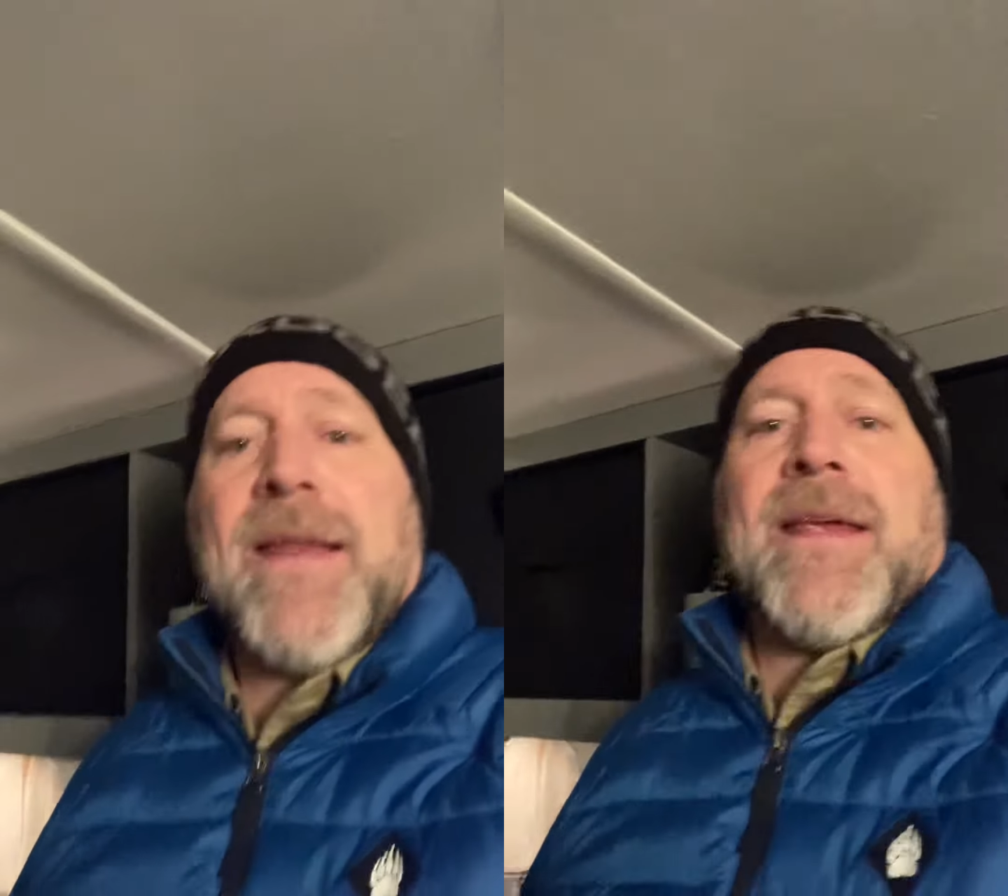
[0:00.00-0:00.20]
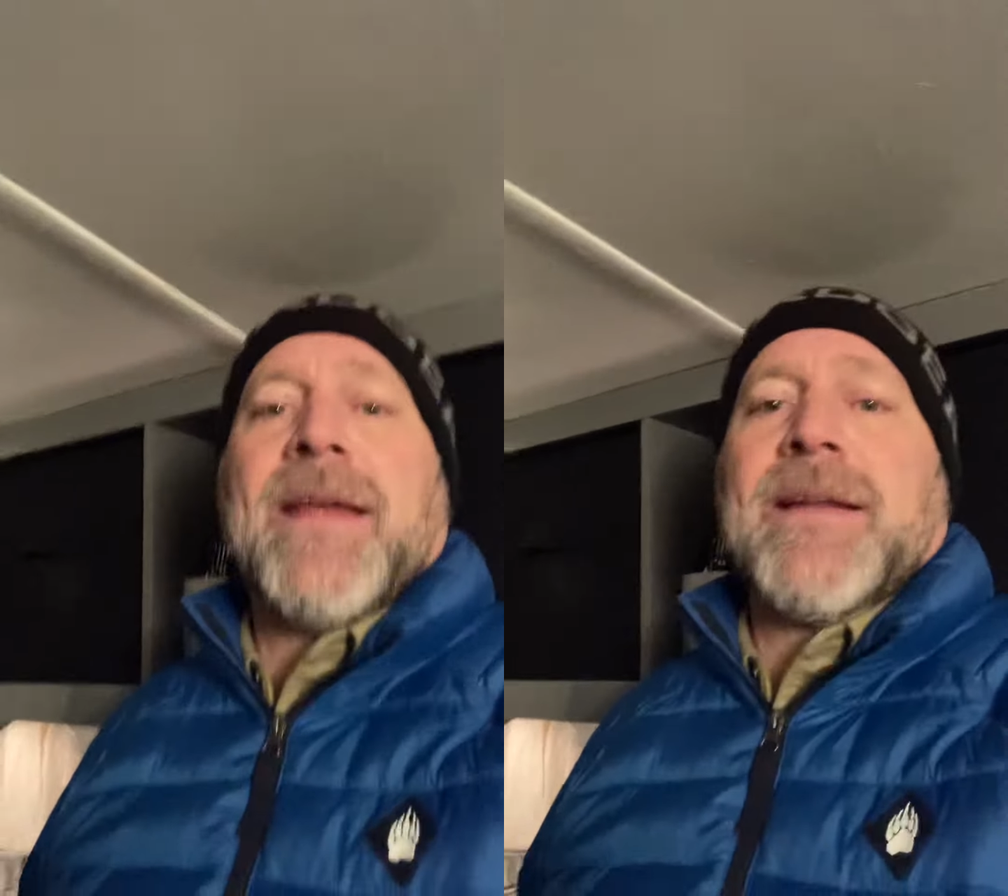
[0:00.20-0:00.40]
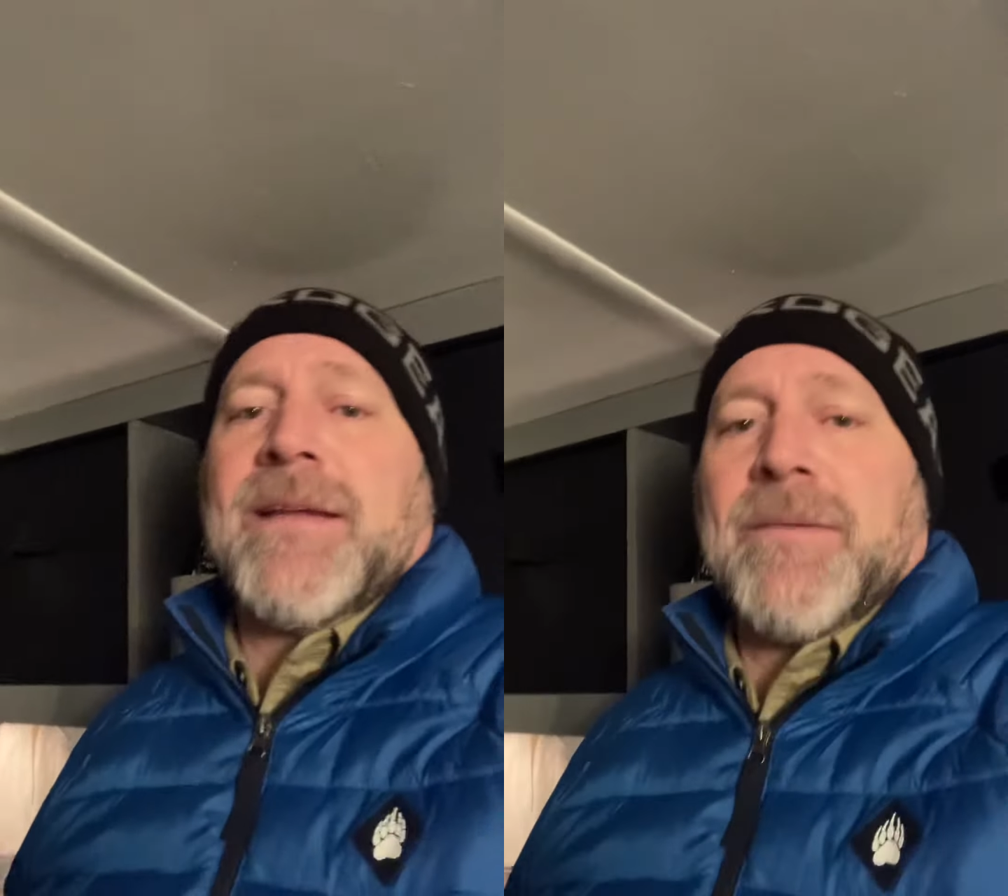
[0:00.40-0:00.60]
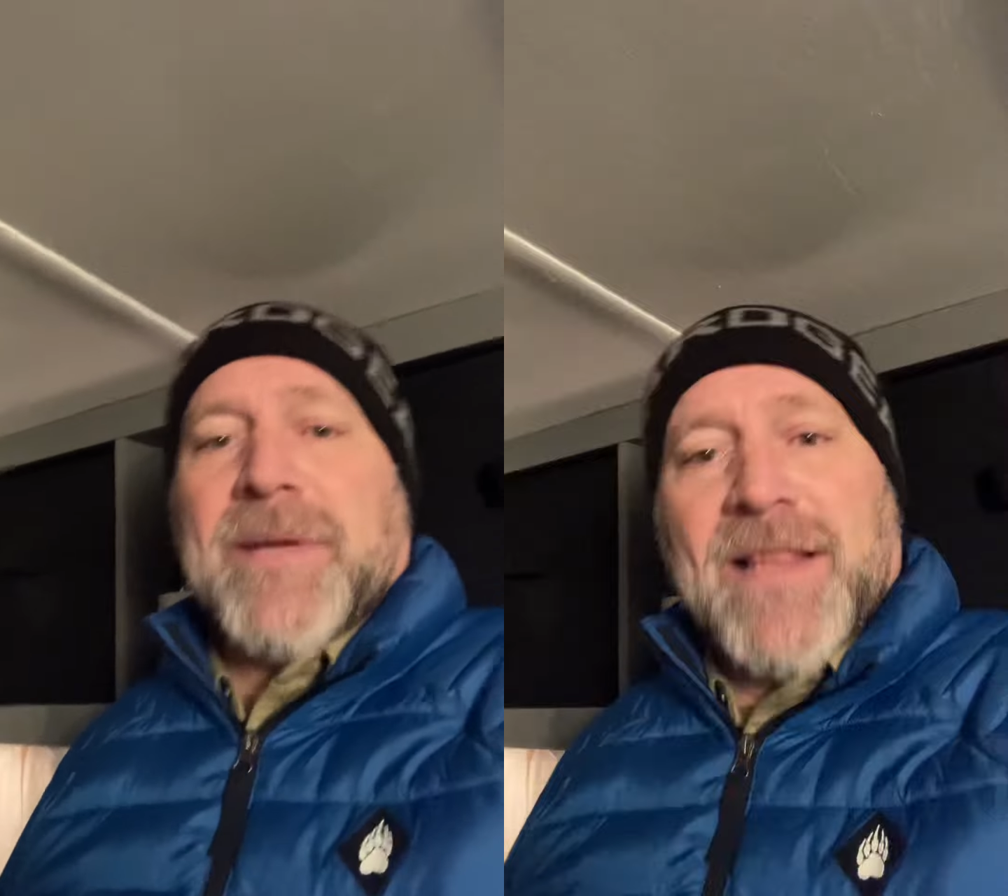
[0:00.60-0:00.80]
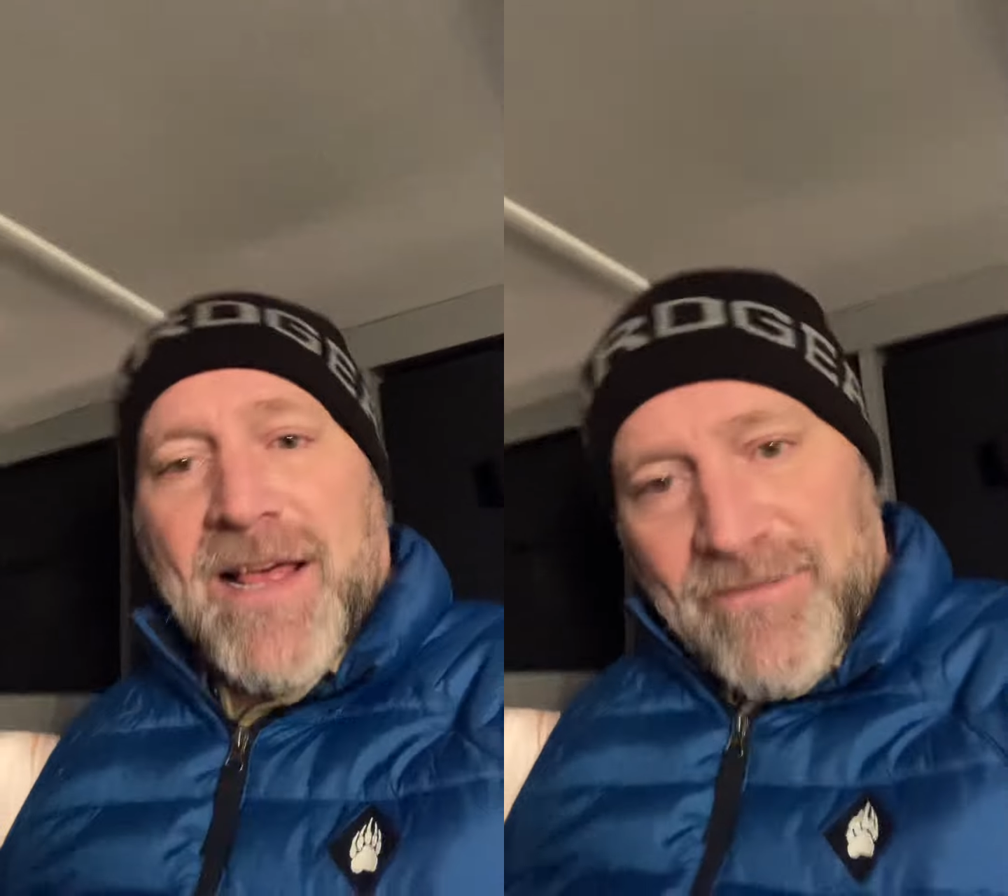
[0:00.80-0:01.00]
and it'll be
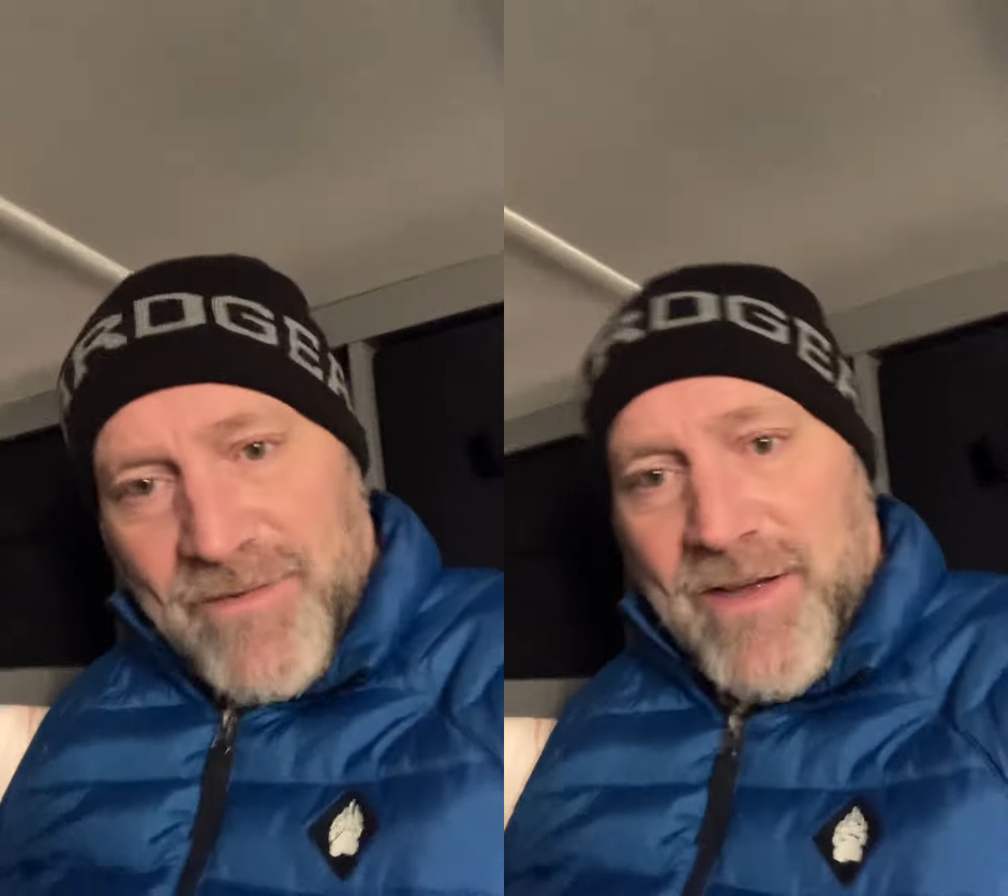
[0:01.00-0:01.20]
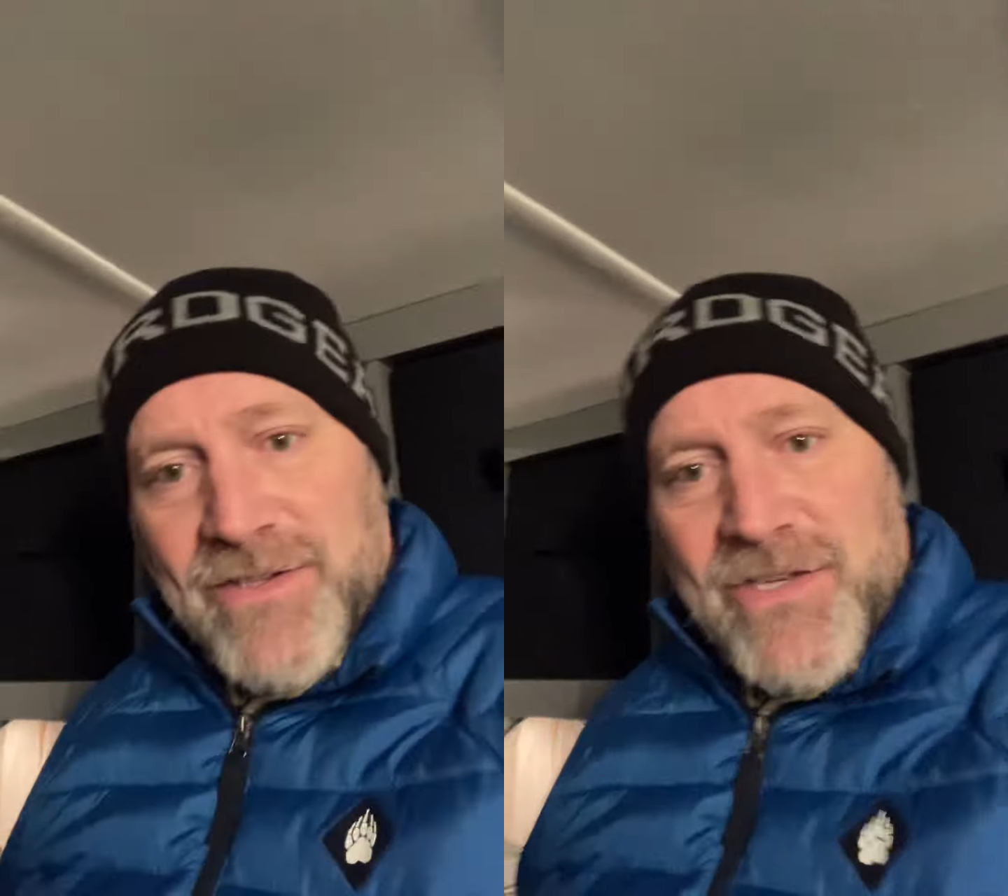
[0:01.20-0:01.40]
a lot of fun.